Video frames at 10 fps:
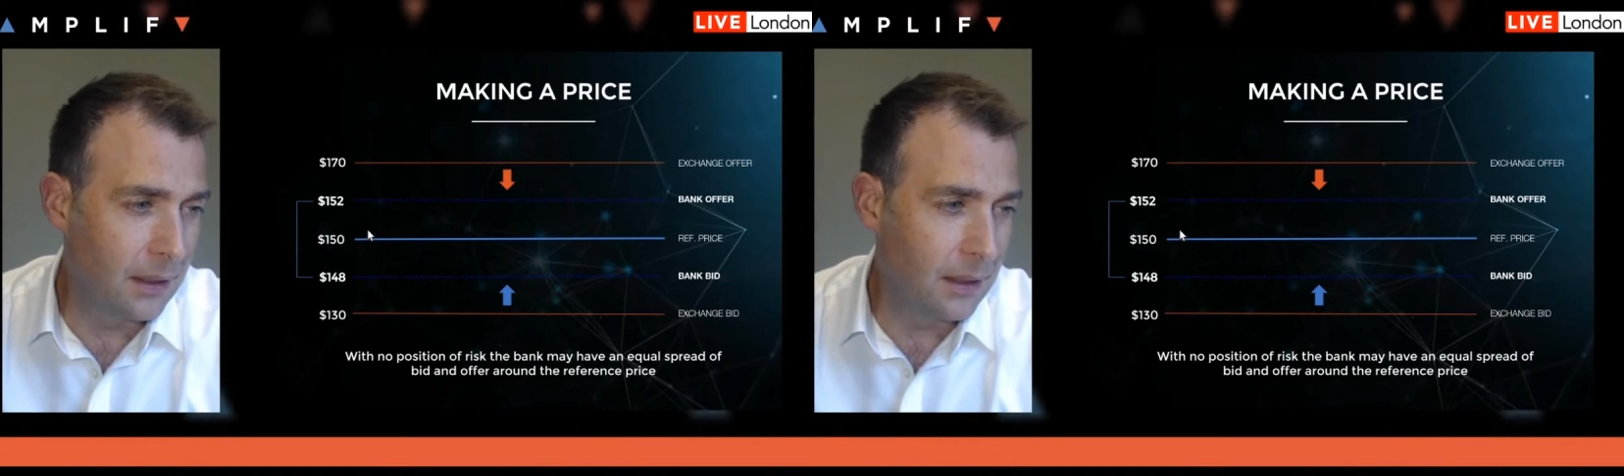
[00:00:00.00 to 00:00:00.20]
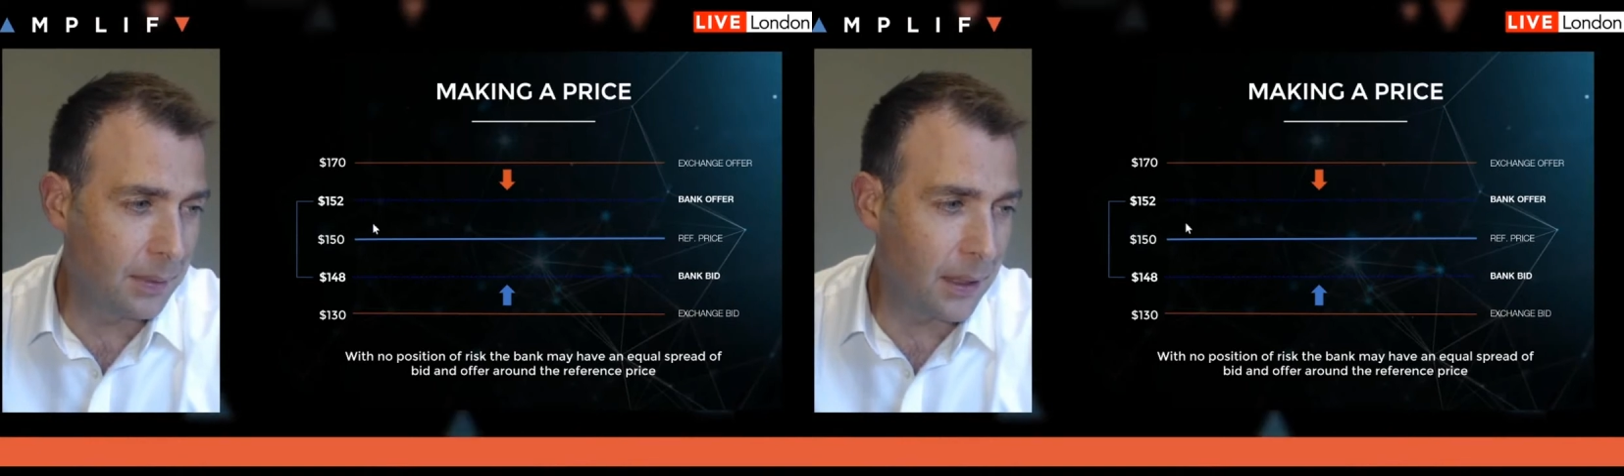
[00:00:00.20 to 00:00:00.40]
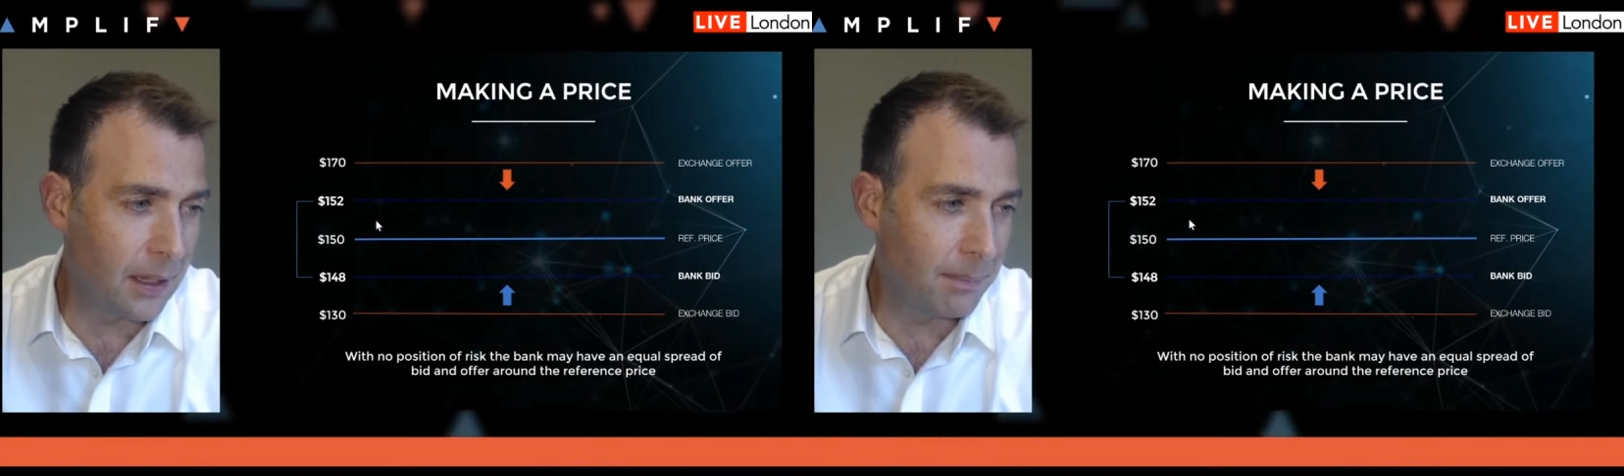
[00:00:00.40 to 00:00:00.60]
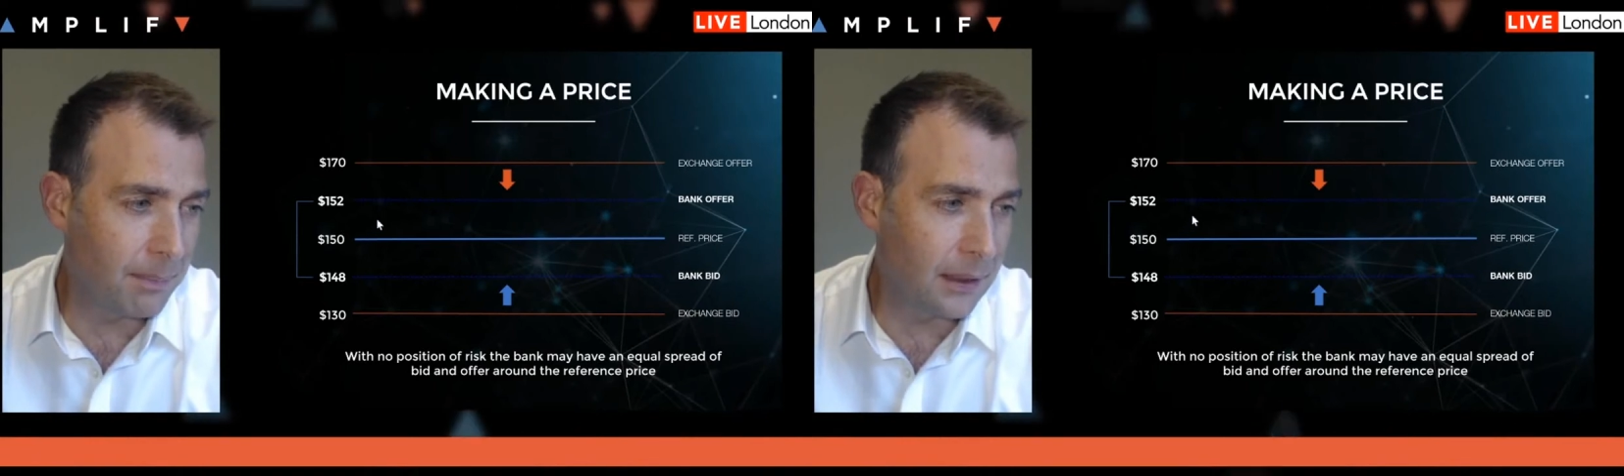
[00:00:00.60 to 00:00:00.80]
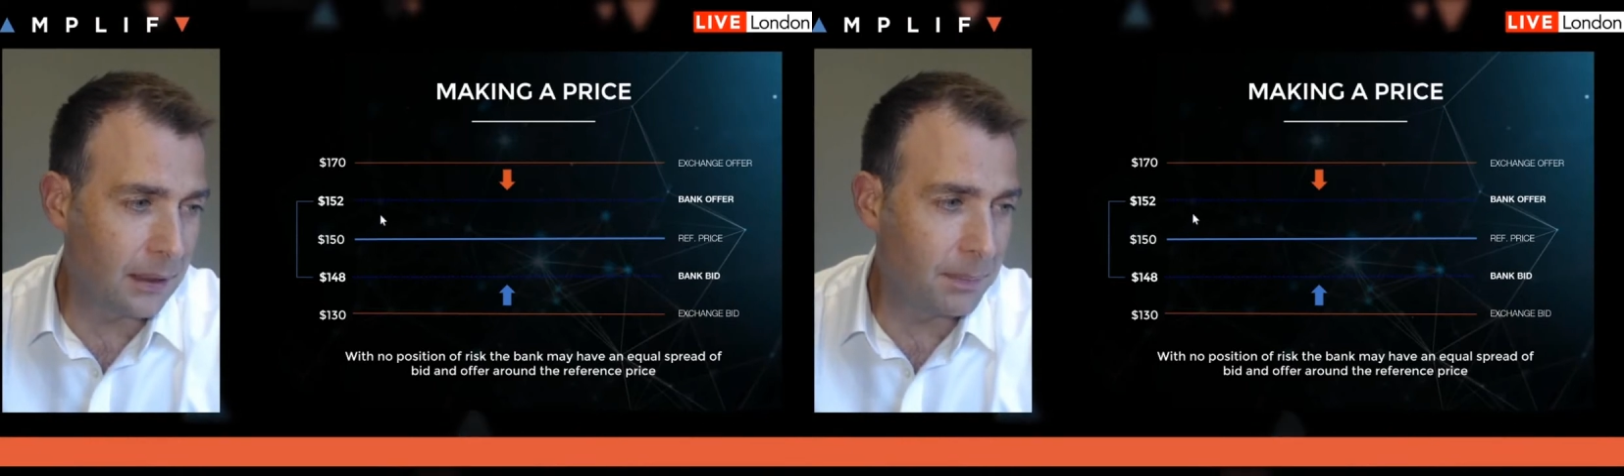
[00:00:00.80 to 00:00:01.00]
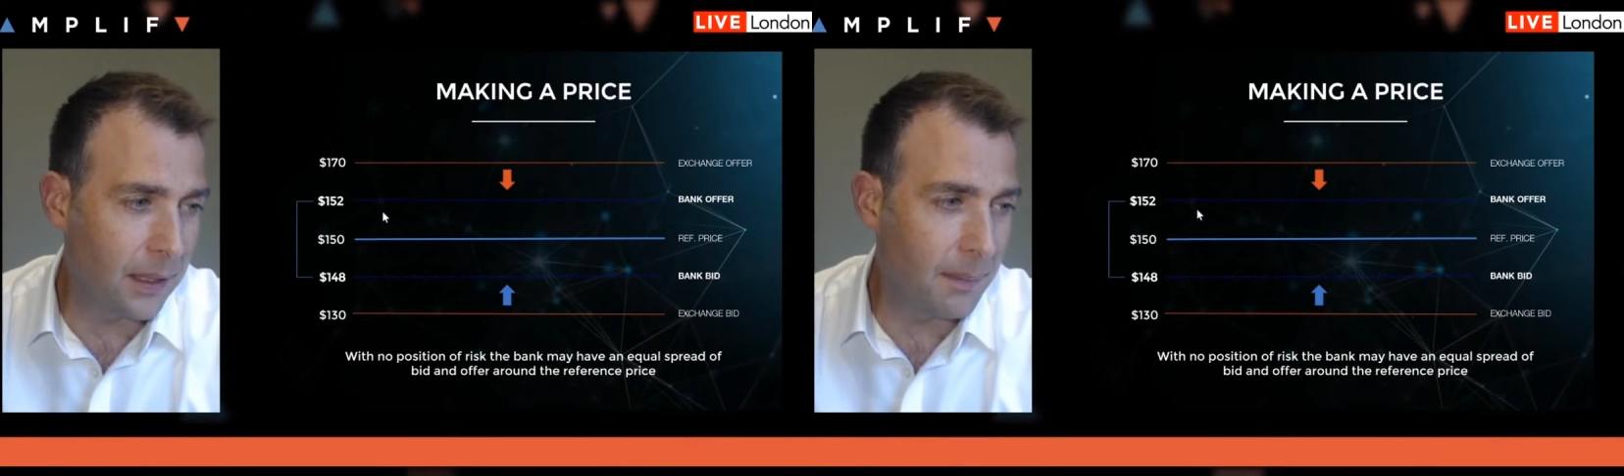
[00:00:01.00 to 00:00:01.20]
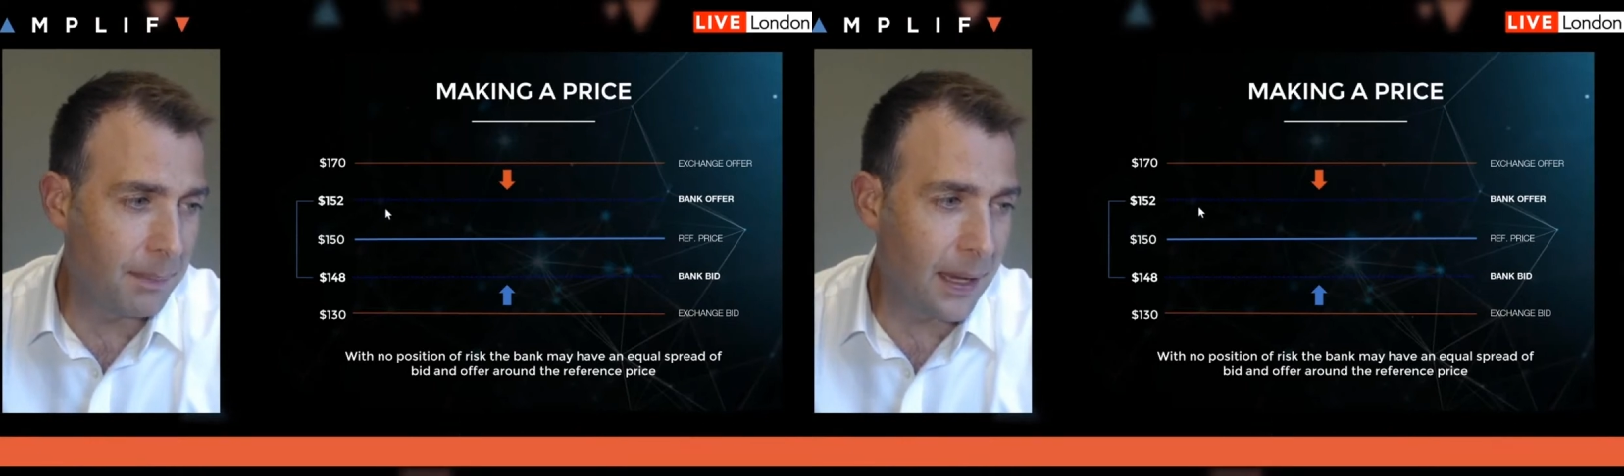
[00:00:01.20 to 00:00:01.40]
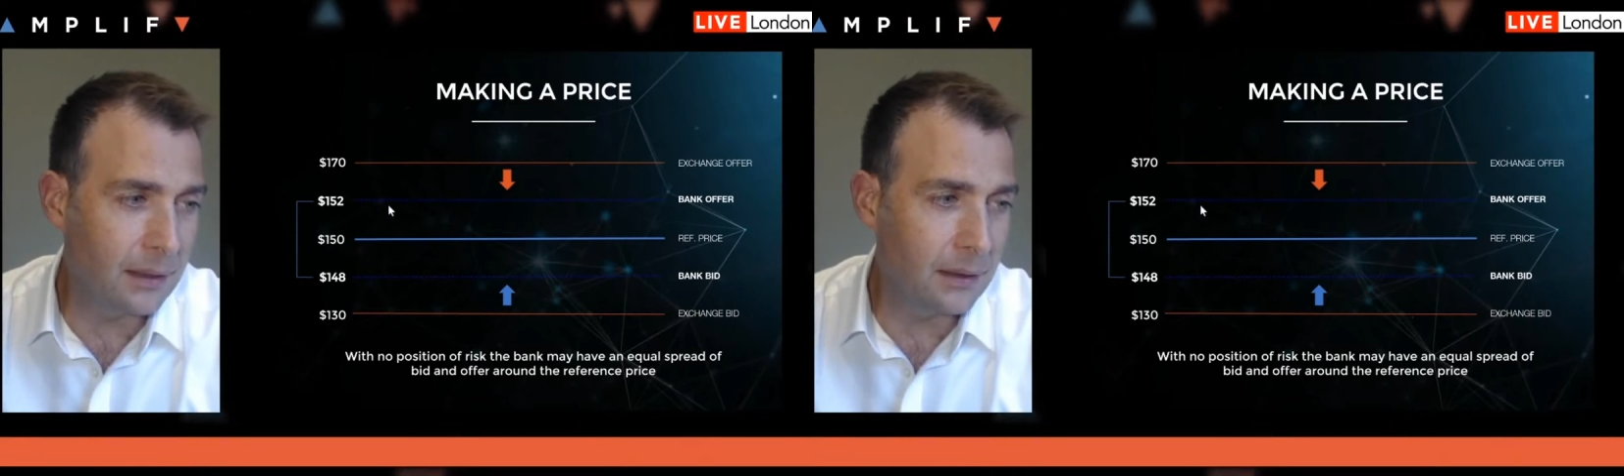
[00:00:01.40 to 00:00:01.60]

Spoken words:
They'll buy it back,